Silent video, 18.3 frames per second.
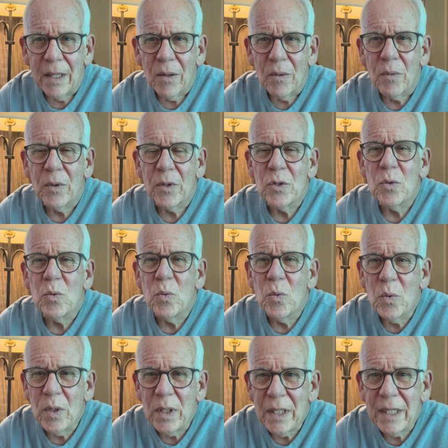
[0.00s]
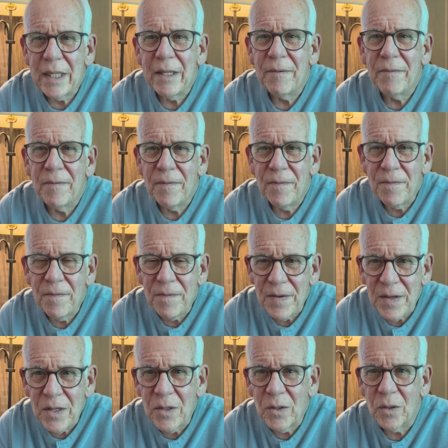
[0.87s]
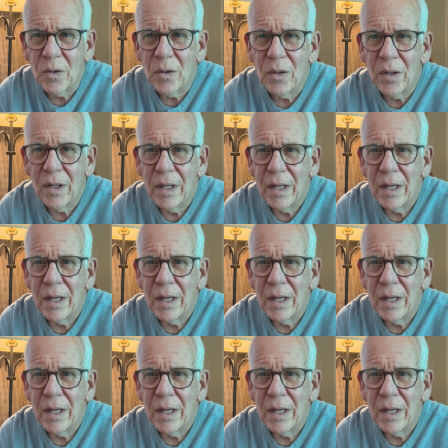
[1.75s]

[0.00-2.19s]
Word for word: where you really feel